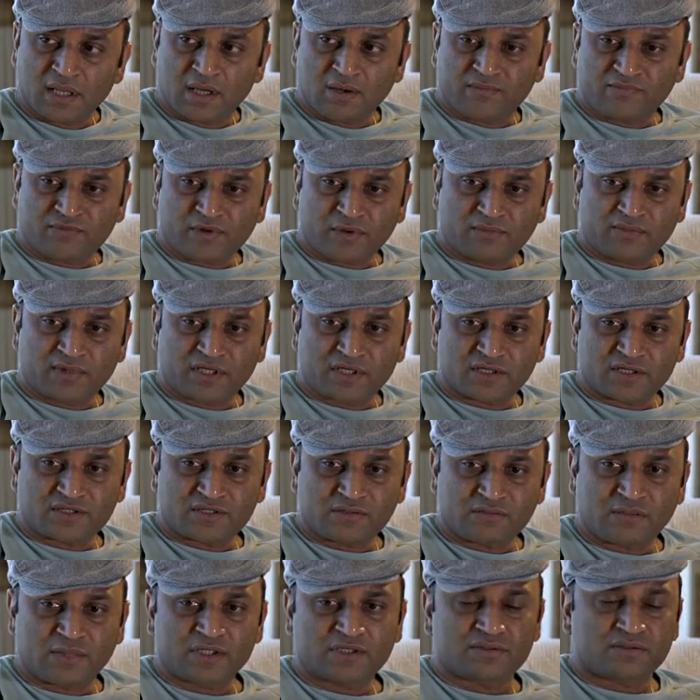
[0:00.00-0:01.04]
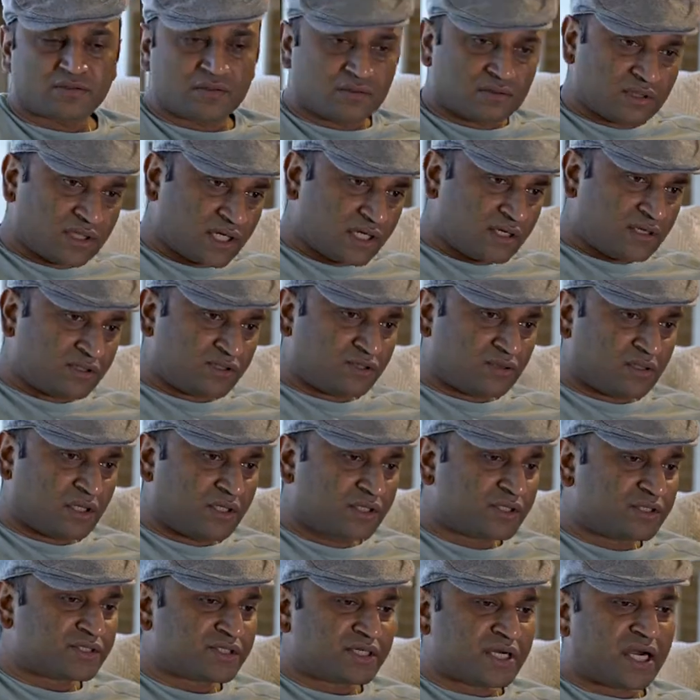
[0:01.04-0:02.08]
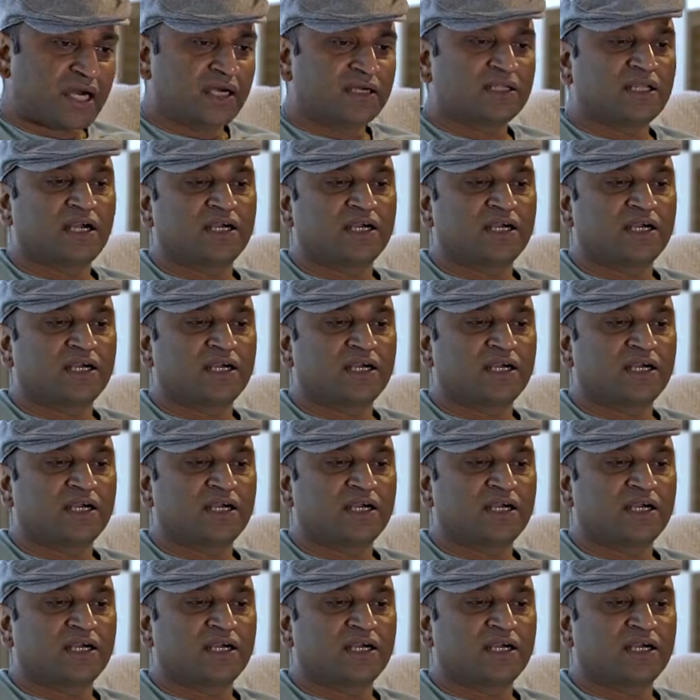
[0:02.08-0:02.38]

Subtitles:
from the customer, so they should understand